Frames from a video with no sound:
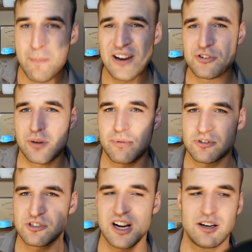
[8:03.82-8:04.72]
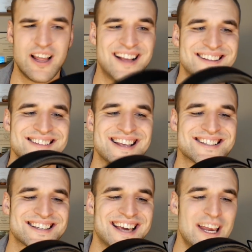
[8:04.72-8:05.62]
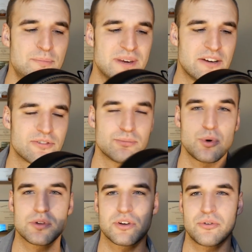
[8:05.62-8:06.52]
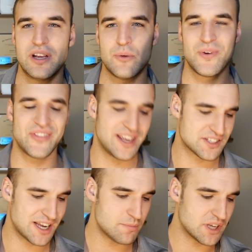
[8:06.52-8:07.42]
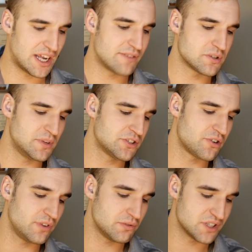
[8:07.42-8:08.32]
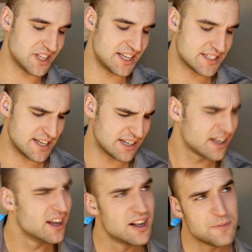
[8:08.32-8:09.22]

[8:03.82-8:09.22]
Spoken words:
military personnel as escaping from North Korea. When they escaped, they gave some interviews and they said